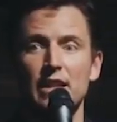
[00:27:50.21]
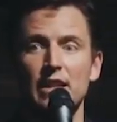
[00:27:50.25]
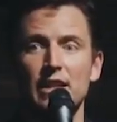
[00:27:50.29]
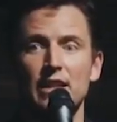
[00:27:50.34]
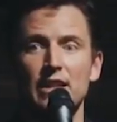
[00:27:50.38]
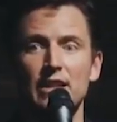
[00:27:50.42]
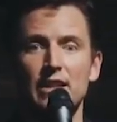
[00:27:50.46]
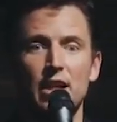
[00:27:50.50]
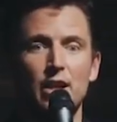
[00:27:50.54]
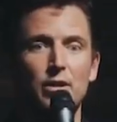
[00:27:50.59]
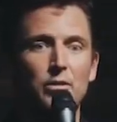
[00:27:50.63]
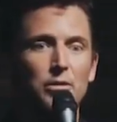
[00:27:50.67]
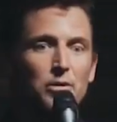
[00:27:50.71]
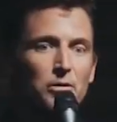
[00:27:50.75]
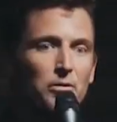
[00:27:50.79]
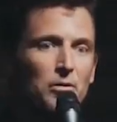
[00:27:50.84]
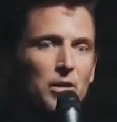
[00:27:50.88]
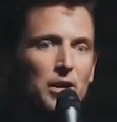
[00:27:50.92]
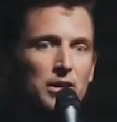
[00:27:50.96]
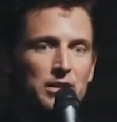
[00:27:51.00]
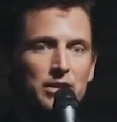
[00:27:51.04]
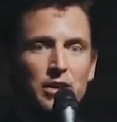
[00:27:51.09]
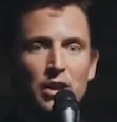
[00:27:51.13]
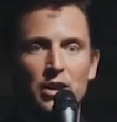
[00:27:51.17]
You know, when
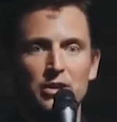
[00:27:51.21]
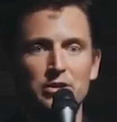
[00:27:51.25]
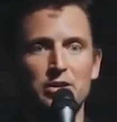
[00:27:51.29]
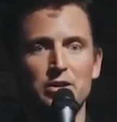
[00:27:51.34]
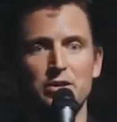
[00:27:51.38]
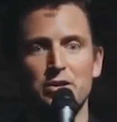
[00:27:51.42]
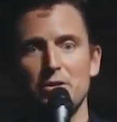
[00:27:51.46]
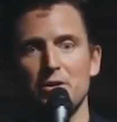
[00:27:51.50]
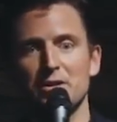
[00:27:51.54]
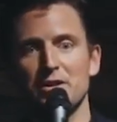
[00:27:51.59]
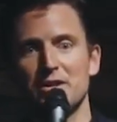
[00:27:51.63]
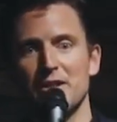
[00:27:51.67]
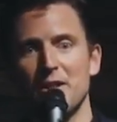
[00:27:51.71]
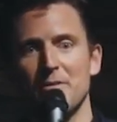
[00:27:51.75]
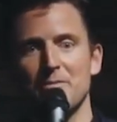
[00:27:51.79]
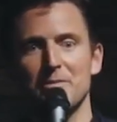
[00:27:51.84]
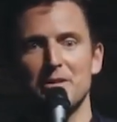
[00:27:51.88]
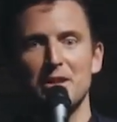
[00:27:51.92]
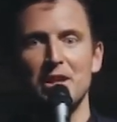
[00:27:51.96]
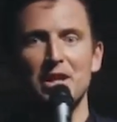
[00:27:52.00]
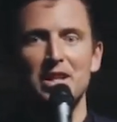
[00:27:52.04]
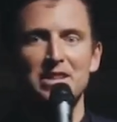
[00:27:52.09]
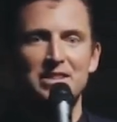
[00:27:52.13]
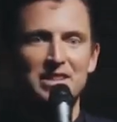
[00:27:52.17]
one culture's doing something
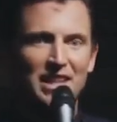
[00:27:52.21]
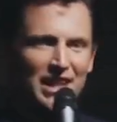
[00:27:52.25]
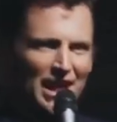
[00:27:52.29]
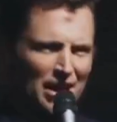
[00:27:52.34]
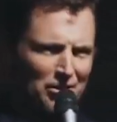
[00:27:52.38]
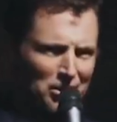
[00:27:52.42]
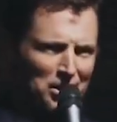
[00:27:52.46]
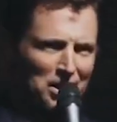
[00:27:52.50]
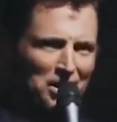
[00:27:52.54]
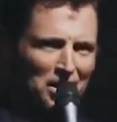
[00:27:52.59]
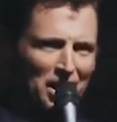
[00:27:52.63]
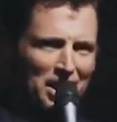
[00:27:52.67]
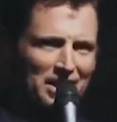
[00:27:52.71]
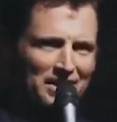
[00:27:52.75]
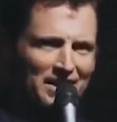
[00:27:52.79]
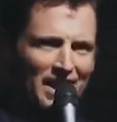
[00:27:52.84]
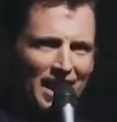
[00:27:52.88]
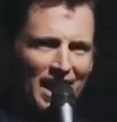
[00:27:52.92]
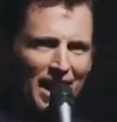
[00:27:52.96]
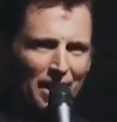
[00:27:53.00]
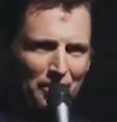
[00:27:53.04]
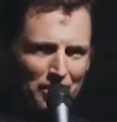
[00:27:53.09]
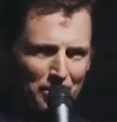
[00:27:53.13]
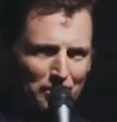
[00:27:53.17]
good, it's like, I really like
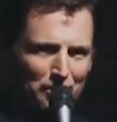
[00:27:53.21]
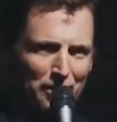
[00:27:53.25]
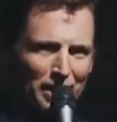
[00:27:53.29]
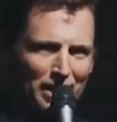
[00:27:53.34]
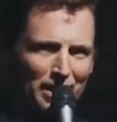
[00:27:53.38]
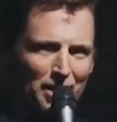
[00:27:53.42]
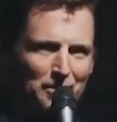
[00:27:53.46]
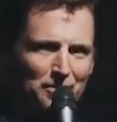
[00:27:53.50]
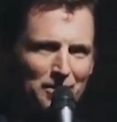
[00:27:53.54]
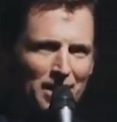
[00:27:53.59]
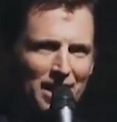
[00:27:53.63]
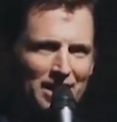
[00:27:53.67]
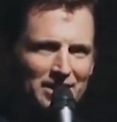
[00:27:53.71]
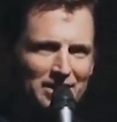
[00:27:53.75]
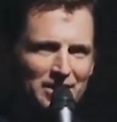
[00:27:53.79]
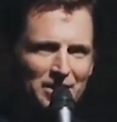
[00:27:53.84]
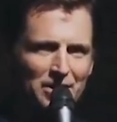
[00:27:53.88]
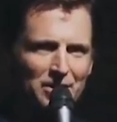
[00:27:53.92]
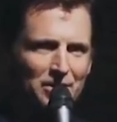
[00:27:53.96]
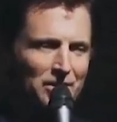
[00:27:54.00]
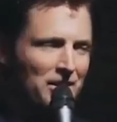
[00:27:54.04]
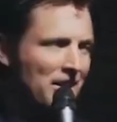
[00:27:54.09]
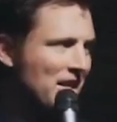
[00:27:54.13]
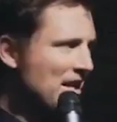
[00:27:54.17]
that. I'm going to pick up that
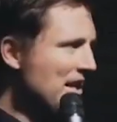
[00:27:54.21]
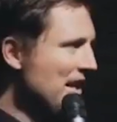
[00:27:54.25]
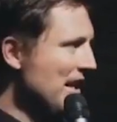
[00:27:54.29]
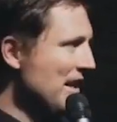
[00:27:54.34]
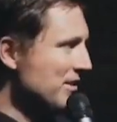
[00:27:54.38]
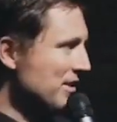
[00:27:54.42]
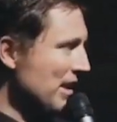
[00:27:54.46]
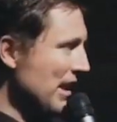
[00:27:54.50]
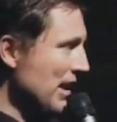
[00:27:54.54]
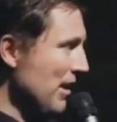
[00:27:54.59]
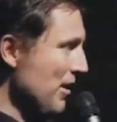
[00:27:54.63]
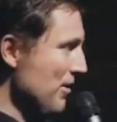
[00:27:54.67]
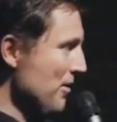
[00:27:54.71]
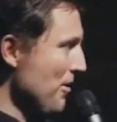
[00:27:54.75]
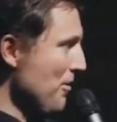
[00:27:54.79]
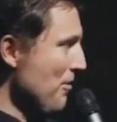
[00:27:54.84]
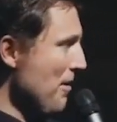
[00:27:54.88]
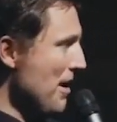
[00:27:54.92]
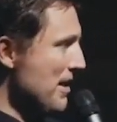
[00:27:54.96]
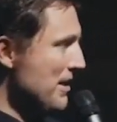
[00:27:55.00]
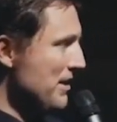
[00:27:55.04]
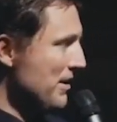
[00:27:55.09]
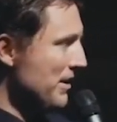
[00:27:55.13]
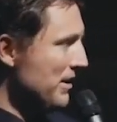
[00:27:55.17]
too. And it's like, oh, no
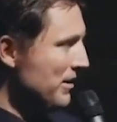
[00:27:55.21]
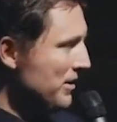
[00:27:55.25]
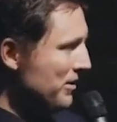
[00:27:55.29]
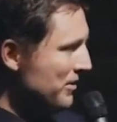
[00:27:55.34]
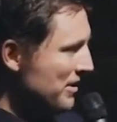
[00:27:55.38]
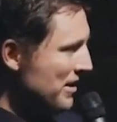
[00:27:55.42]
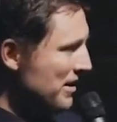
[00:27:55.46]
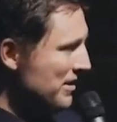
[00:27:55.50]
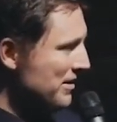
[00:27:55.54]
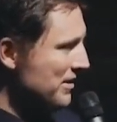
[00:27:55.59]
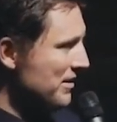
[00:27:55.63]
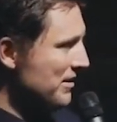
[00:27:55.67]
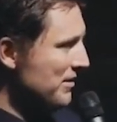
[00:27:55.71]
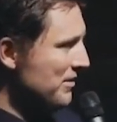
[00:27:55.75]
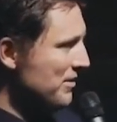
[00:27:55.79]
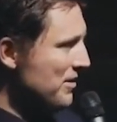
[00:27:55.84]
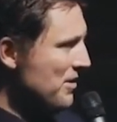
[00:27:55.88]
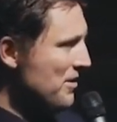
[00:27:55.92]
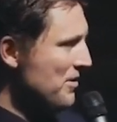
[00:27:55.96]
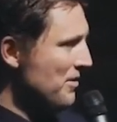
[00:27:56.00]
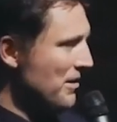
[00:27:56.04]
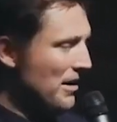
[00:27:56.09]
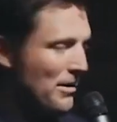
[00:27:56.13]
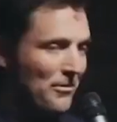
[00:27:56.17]
way, you can use this
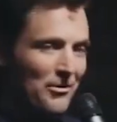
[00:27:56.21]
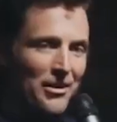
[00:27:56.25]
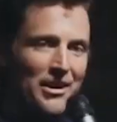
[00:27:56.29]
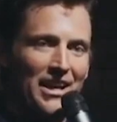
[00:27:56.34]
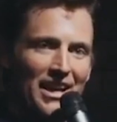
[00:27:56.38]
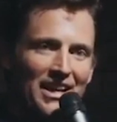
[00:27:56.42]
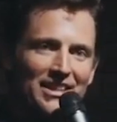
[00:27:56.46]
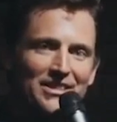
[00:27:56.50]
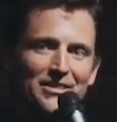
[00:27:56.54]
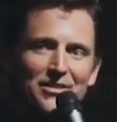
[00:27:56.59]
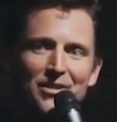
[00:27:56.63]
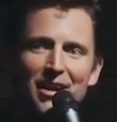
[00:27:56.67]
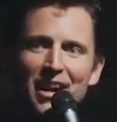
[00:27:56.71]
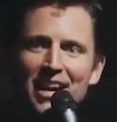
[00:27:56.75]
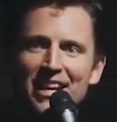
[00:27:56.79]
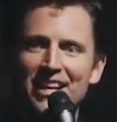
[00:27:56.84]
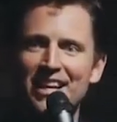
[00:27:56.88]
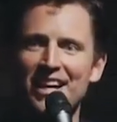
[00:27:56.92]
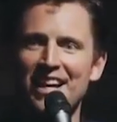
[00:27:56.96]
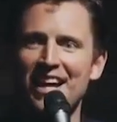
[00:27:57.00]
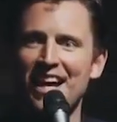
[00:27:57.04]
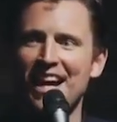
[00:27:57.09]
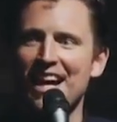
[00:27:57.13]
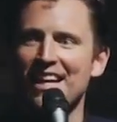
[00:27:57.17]
too. And I'm like, that's great.
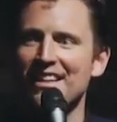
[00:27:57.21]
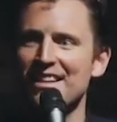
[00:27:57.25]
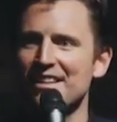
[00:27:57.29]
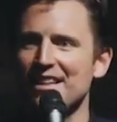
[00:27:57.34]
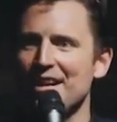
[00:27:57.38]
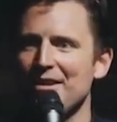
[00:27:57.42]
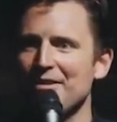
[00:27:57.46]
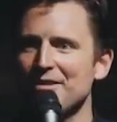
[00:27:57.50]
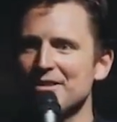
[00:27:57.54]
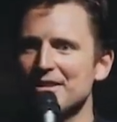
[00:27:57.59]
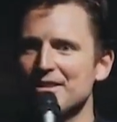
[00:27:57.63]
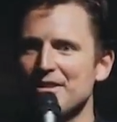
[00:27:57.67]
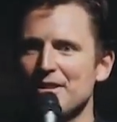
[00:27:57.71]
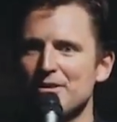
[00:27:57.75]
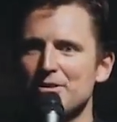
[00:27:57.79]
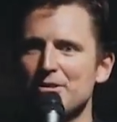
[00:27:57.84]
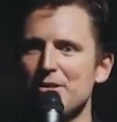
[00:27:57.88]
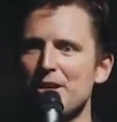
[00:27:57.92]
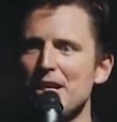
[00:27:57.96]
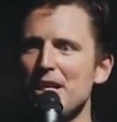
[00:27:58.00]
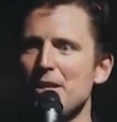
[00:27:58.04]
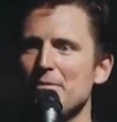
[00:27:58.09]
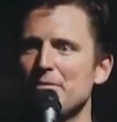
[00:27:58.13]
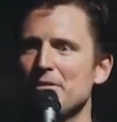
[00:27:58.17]
I thought that was the
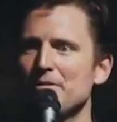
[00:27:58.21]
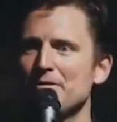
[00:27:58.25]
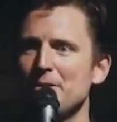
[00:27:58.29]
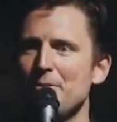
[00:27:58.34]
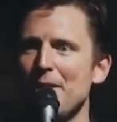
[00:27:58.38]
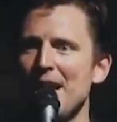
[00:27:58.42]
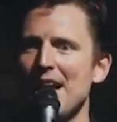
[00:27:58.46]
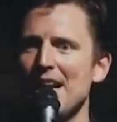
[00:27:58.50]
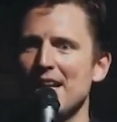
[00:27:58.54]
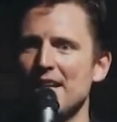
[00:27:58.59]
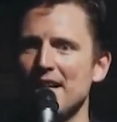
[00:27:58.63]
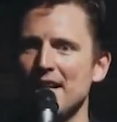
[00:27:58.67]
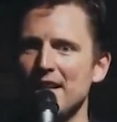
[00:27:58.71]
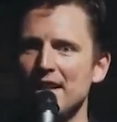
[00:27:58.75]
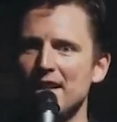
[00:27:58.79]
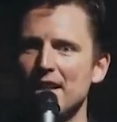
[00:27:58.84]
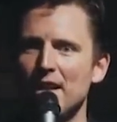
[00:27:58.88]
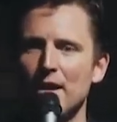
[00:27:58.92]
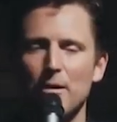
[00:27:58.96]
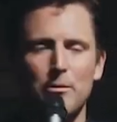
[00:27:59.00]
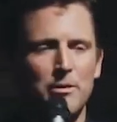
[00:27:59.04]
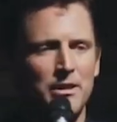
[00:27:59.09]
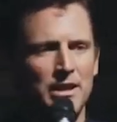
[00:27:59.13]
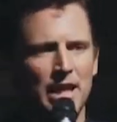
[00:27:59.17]
dream of humanity, you
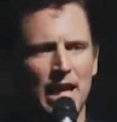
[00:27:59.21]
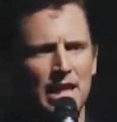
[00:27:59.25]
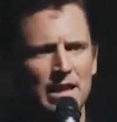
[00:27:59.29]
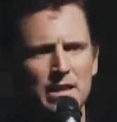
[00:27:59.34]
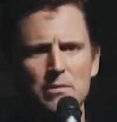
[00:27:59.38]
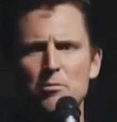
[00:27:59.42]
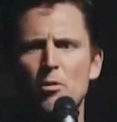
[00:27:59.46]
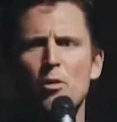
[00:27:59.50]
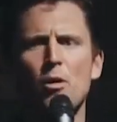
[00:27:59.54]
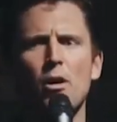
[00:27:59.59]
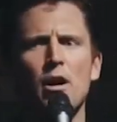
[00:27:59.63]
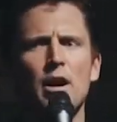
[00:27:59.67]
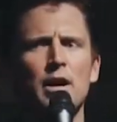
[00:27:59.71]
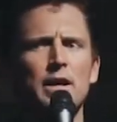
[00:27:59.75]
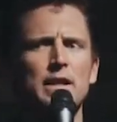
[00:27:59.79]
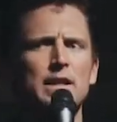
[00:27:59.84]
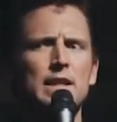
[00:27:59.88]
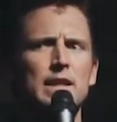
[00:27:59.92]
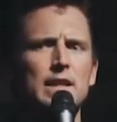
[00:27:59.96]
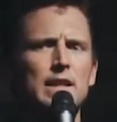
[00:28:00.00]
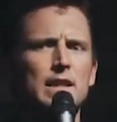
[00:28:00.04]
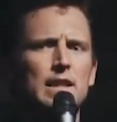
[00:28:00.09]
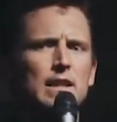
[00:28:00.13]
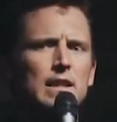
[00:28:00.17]
know, but not anymore.
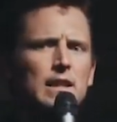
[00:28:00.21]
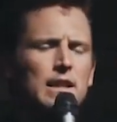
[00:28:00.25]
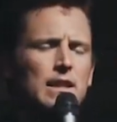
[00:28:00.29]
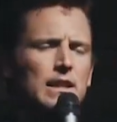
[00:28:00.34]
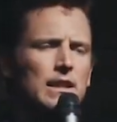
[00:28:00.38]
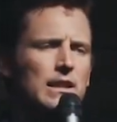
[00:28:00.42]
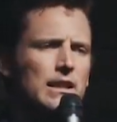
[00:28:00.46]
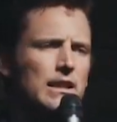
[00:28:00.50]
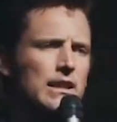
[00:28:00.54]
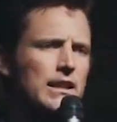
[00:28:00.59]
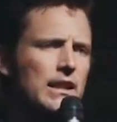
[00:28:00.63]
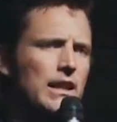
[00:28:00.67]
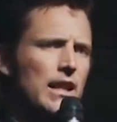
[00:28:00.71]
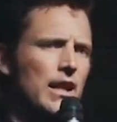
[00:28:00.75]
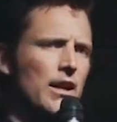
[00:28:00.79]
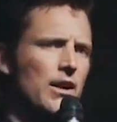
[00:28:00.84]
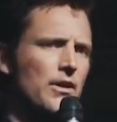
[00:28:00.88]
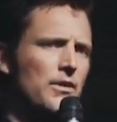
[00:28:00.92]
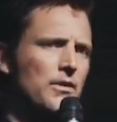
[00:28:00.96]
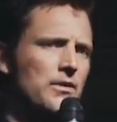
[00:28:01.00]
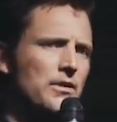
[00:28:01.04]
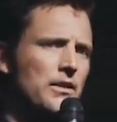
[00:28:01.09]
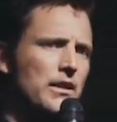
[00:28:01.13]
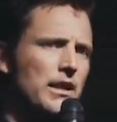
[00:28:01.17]
You
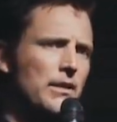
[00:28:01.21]
know?